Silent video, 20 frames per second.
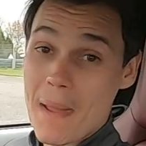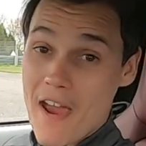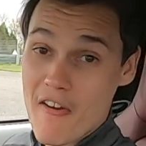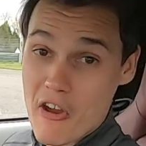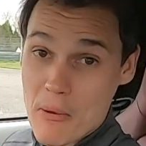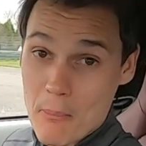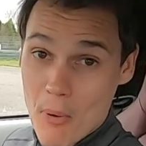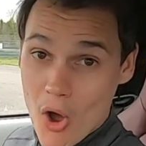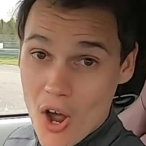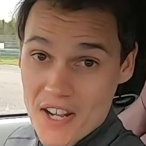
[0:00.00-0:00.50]

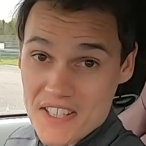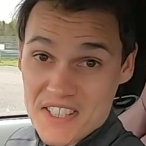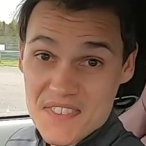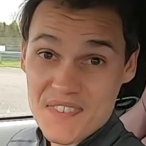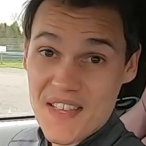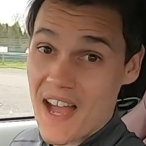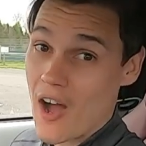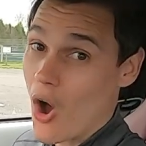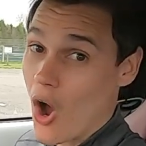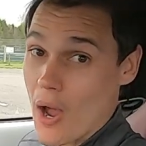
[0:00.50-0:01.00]
bear in mind
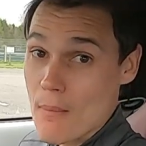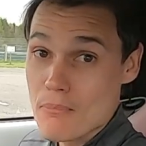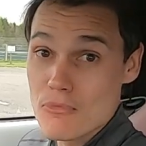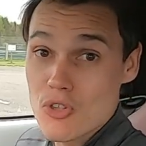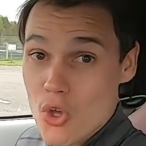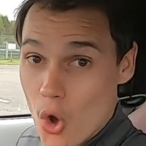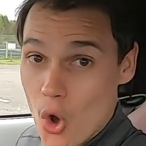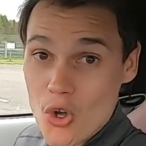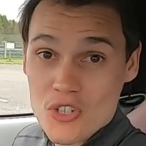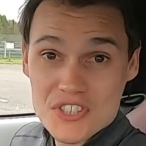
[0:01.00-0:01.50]
that
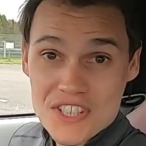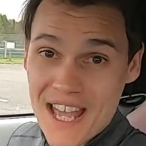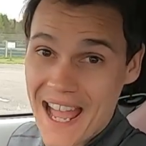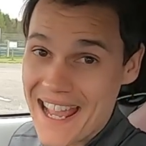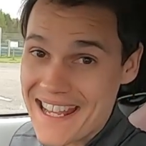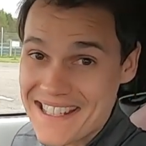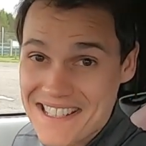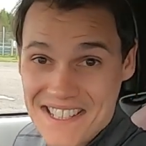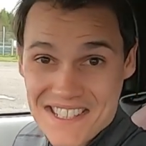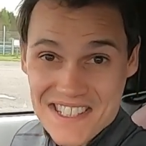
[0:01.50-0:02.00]
I'm not
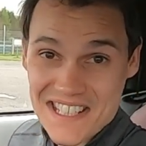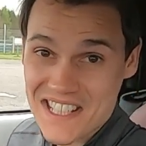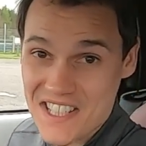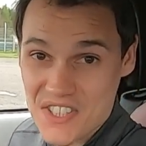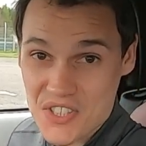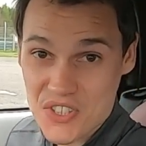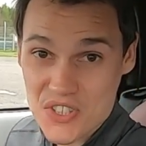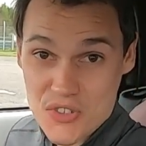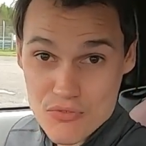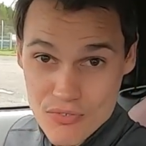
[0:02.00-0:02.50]
a
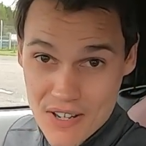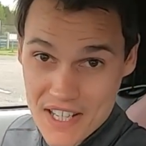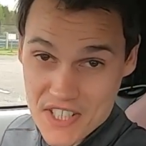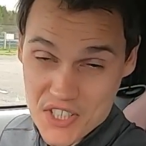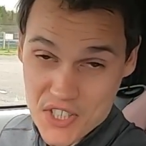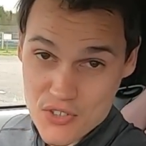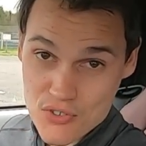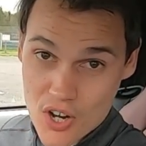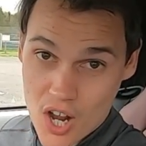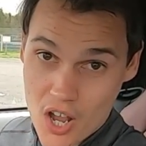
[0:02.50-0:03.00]
seasoned
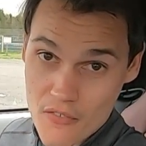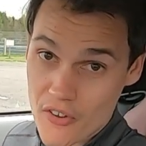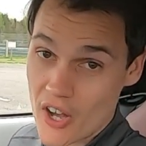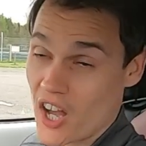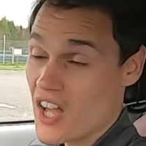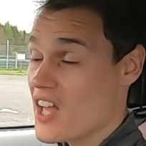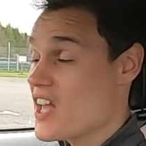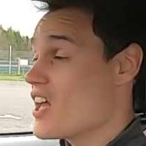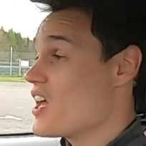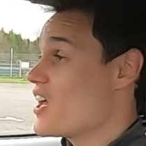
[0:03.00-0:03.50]
racing
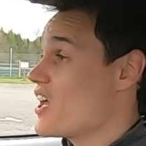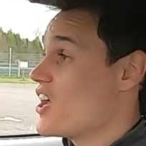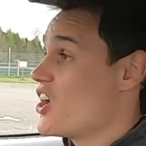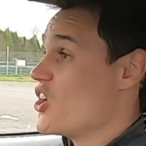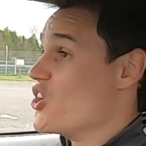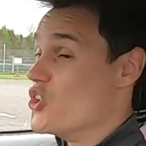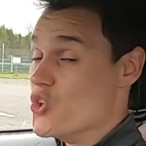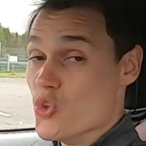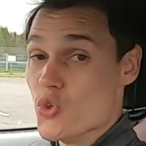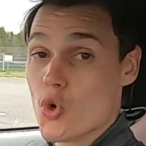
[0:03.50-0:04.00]
driver,
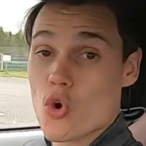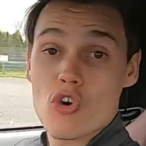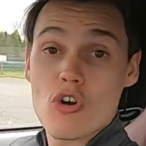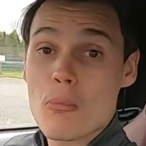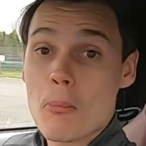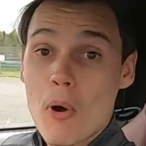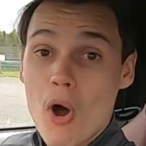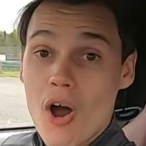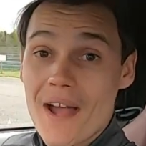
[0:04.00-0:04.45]
nor am